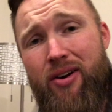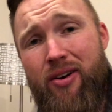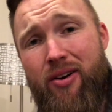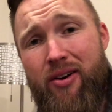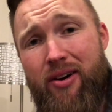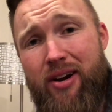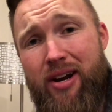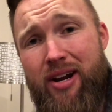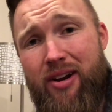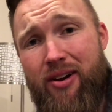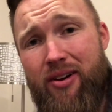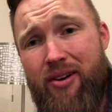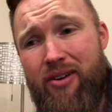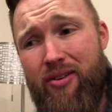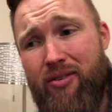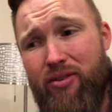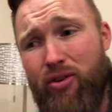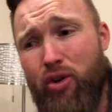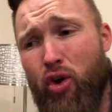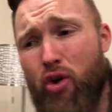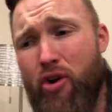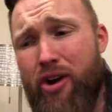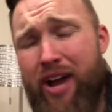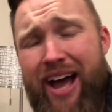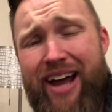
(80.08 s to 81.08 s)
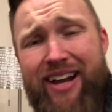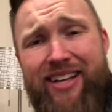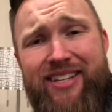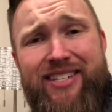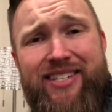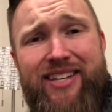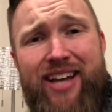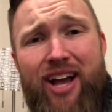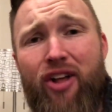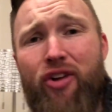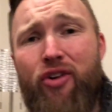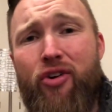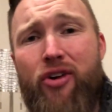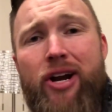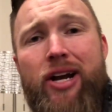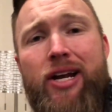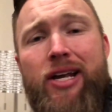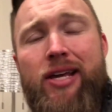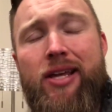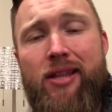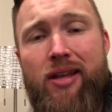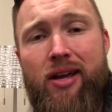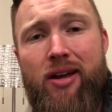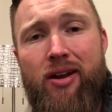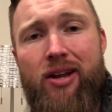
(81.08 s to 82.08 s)
Or, or learn how to sell or
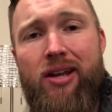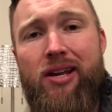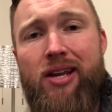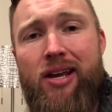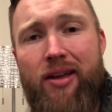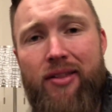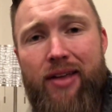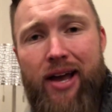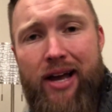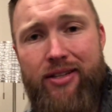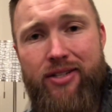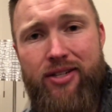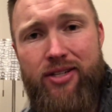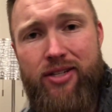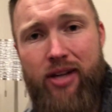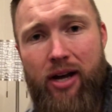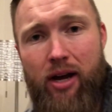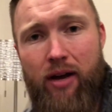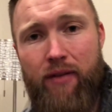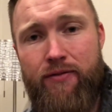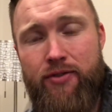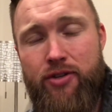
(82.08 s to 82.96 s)
any any of that stuff.